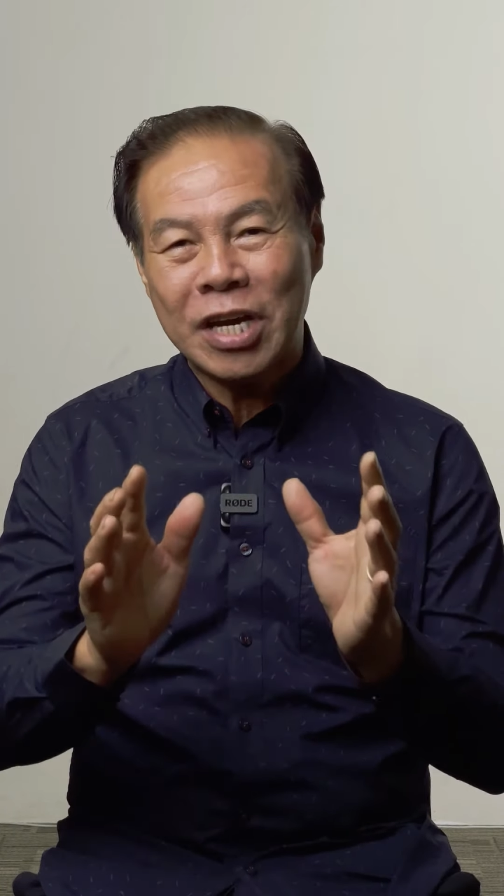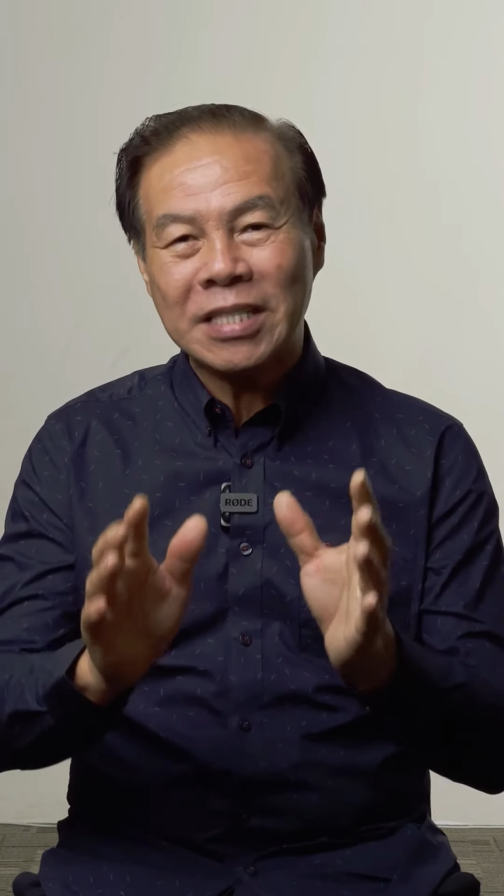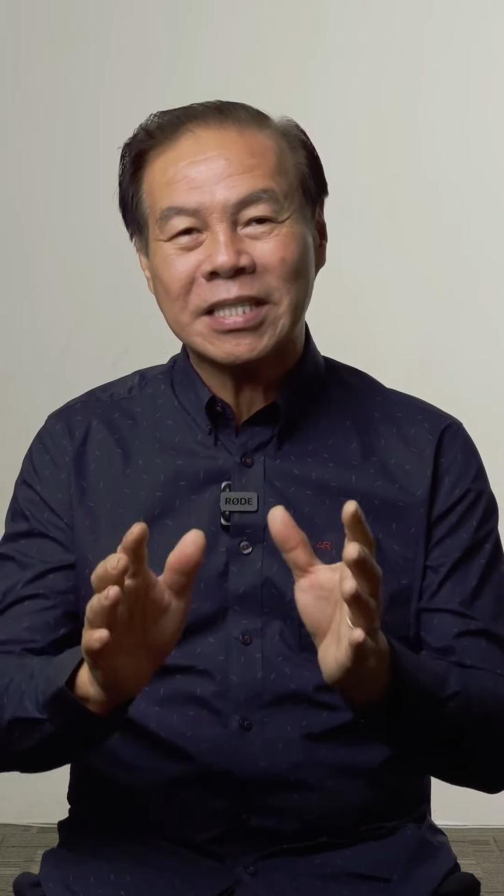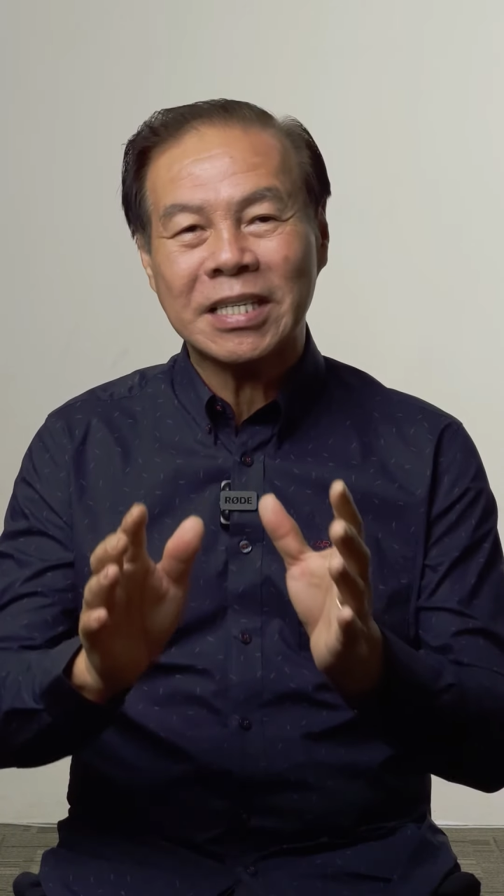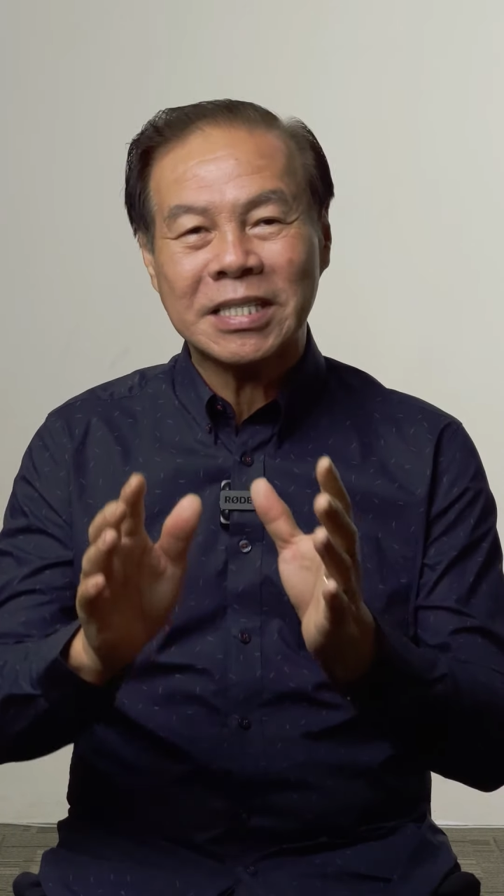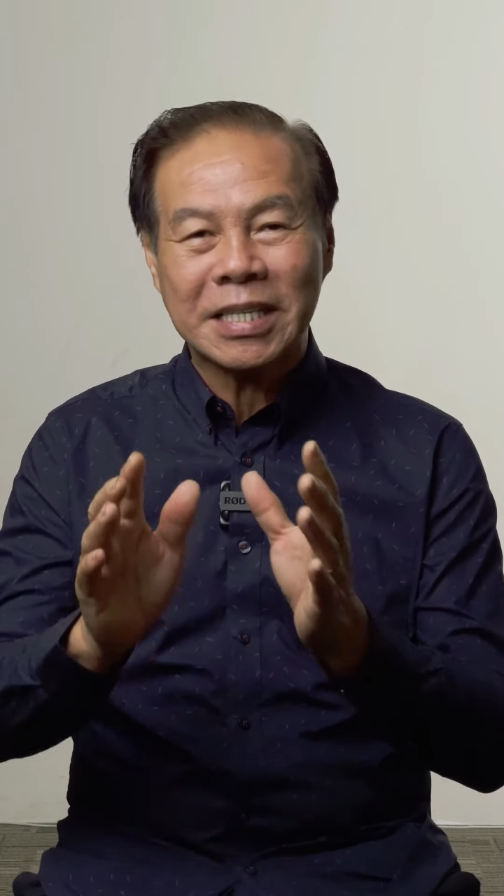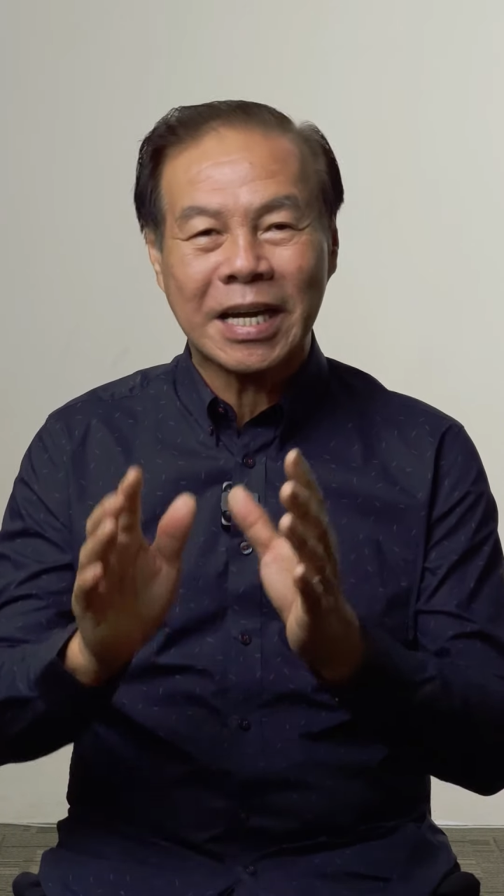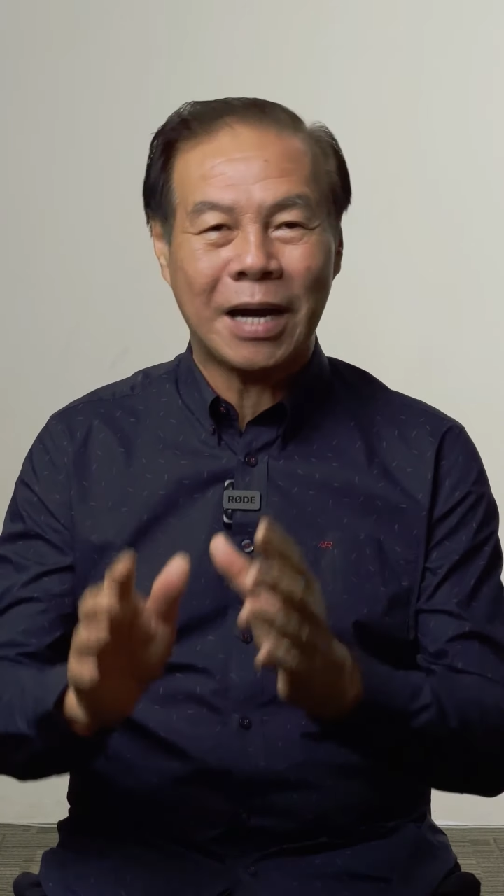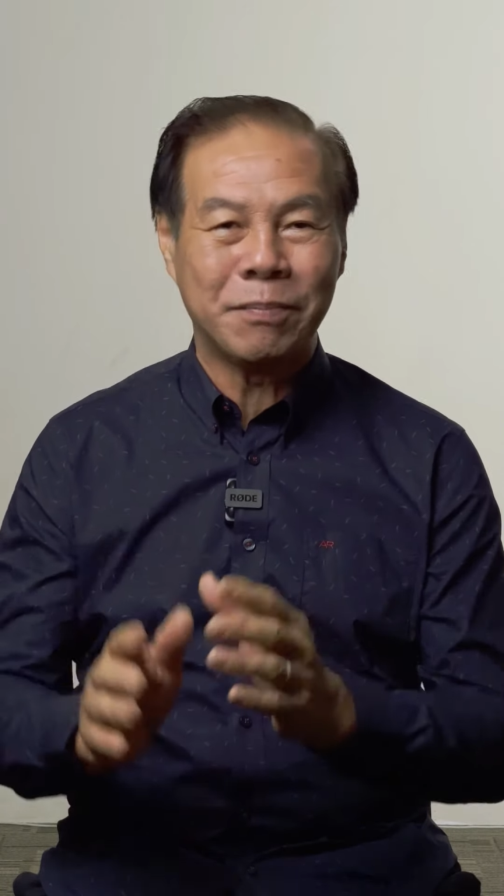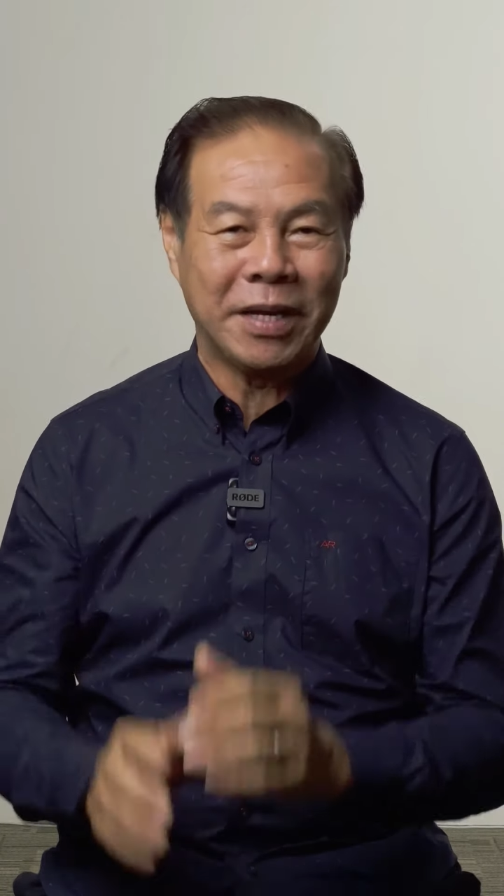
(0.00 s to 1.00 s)
Jesus'
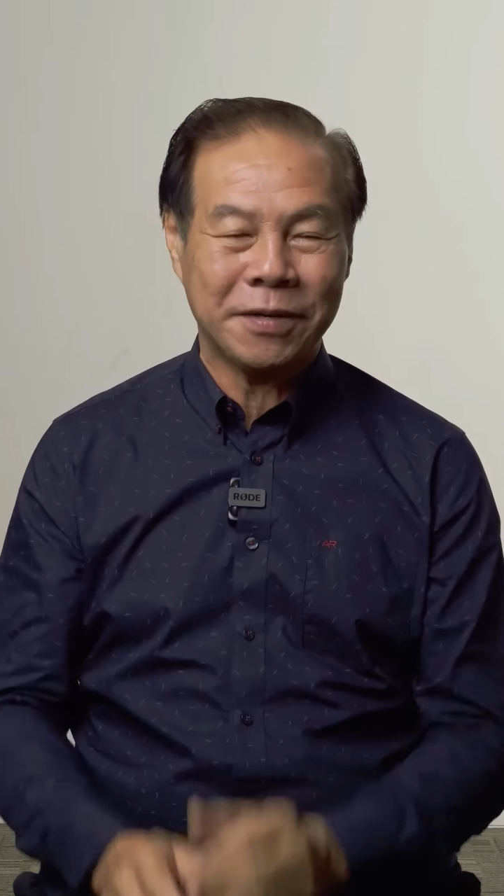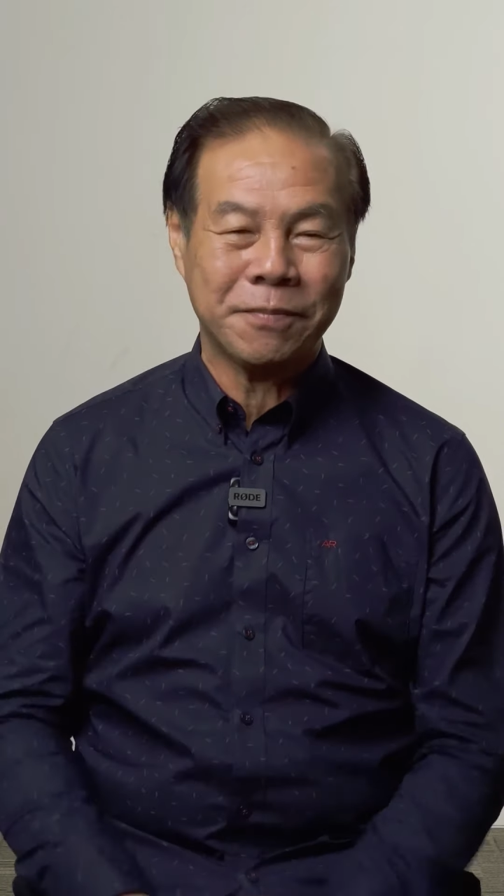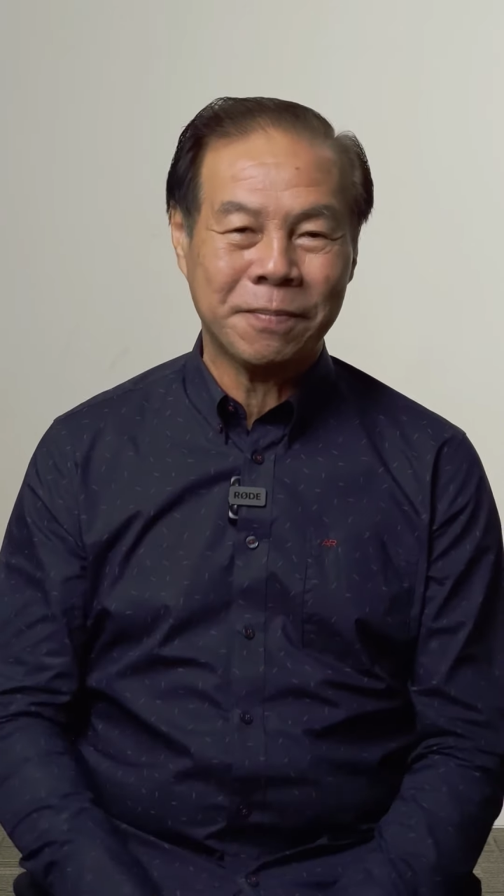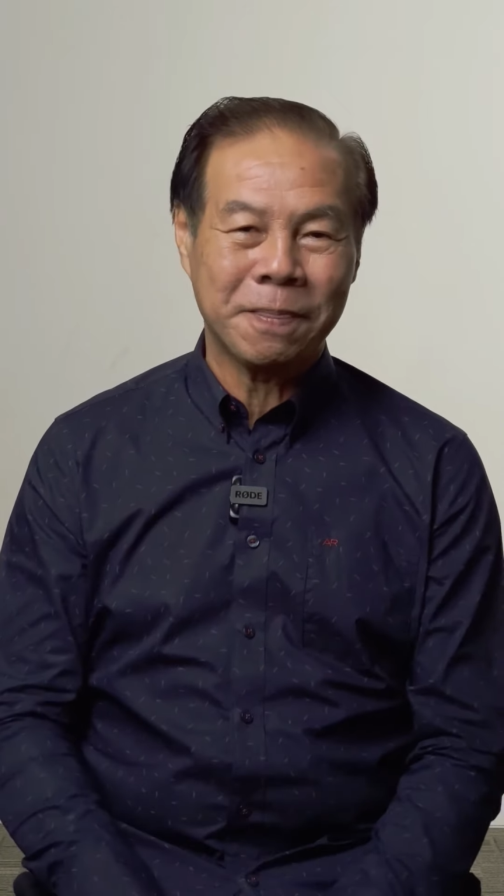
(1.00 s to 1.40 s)
coming